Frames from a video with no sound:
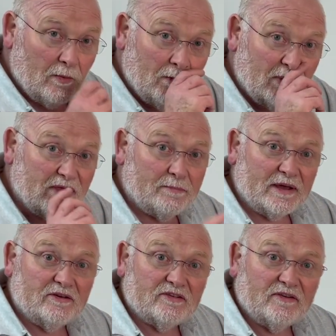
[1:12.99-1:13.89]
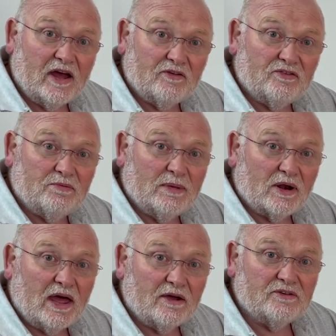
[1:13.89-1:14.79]
with a piece of 100mm
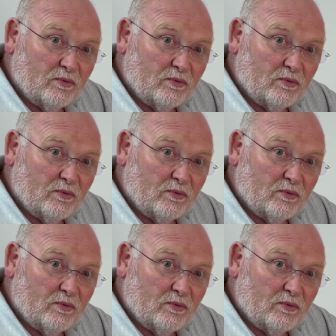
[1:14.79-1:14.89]
hose.